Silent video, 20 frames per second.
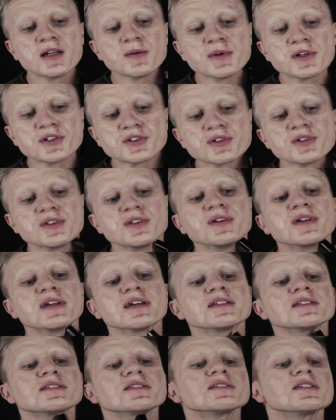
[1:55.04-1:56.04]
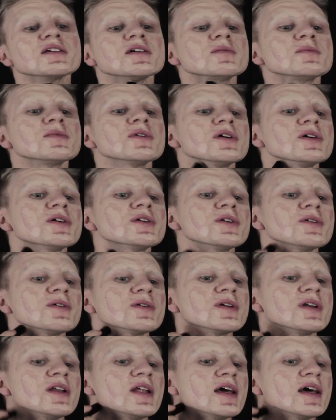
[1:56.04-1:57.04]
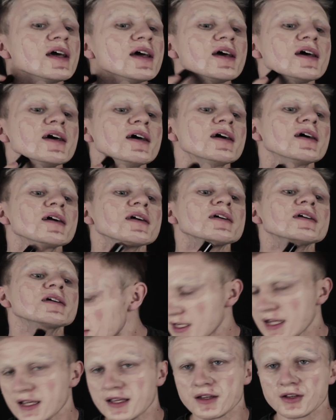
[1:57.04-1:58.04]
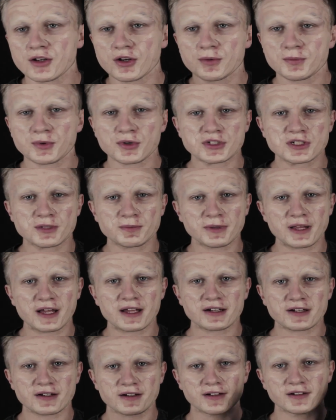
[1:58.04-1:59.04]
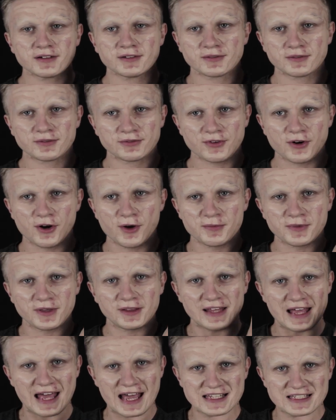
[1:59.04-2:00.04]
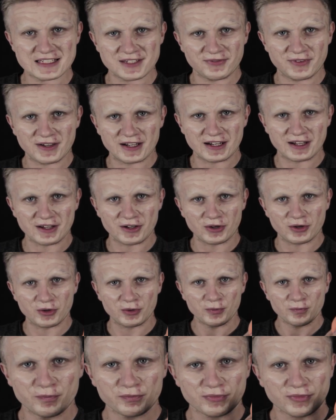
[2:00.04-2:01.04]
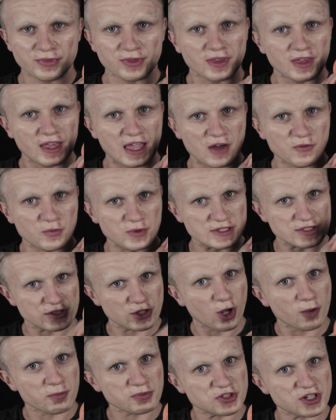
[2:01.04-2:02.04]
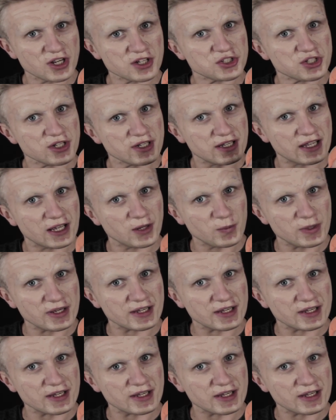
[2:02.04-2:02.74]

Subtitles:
make sure that you get some on your neck. Taking your beauty blender from the last video, have we stopped judging? Can we